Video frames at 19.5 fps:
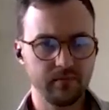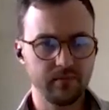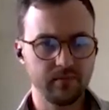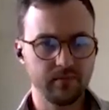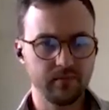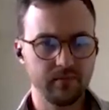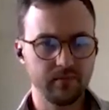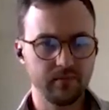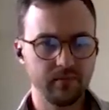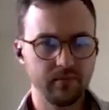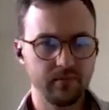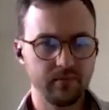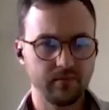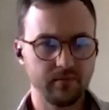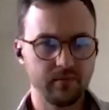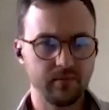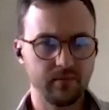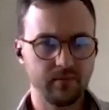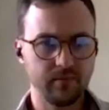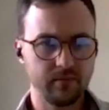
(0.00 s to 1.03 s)

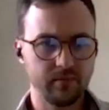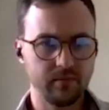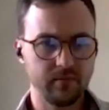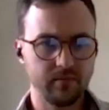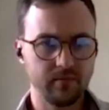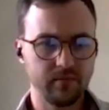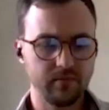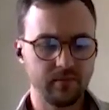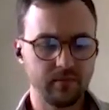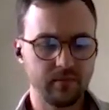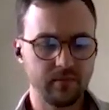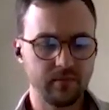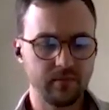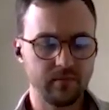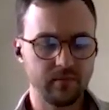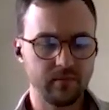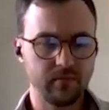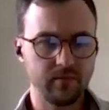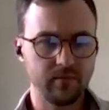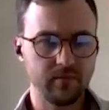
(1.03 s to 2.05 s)

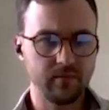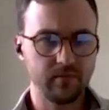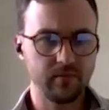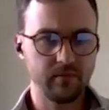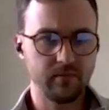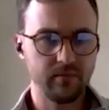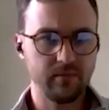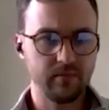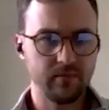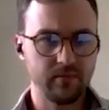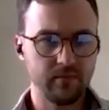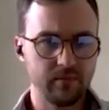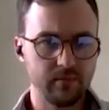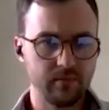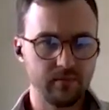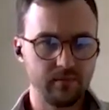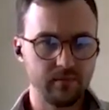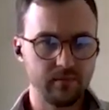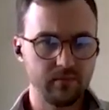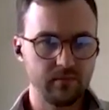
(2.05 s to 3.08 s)

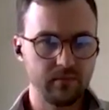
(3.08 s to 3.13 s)
No words are spoken by the person on screen.